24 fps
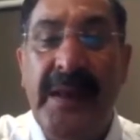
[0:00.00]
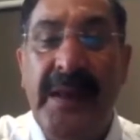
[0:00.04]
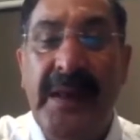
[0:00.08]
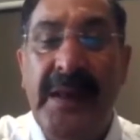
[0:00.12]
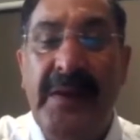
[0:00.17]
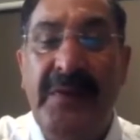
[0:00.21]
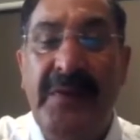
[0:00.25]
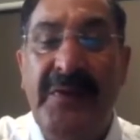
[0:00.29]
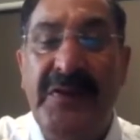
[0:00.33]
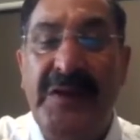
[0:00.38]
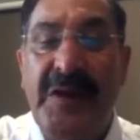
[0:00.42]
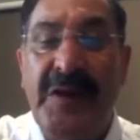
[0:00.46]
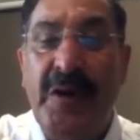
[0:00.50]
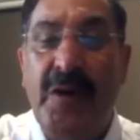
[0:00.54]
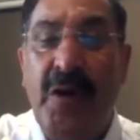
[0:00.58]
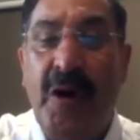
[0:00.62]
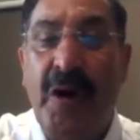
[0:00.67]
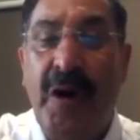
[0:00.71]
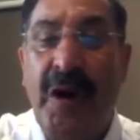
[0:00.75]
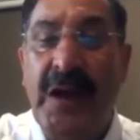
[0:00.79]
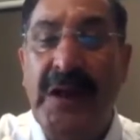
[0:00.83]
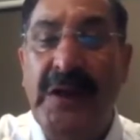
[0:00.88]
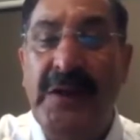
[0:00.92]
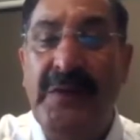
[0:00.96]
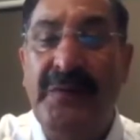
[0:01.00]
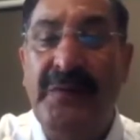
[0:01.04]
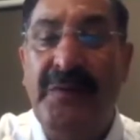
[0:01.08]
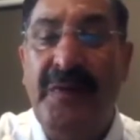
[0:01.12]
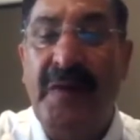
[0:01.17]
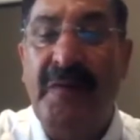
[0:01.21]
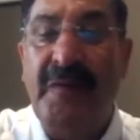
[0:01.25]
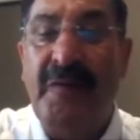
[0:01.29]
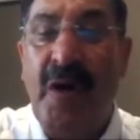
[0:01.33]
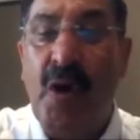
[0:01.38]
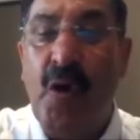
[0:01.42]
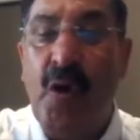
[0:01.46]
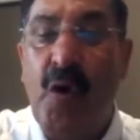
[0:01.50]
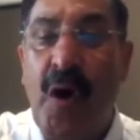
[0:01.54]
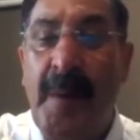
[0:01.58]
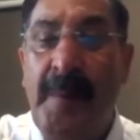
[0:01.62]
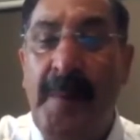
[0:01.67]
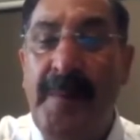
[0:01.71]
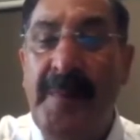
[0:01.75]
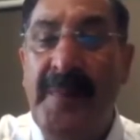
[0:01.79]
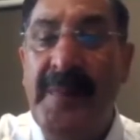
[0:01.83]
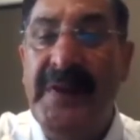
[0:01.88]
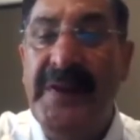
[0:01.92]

He visited Cardiologist for follow-up.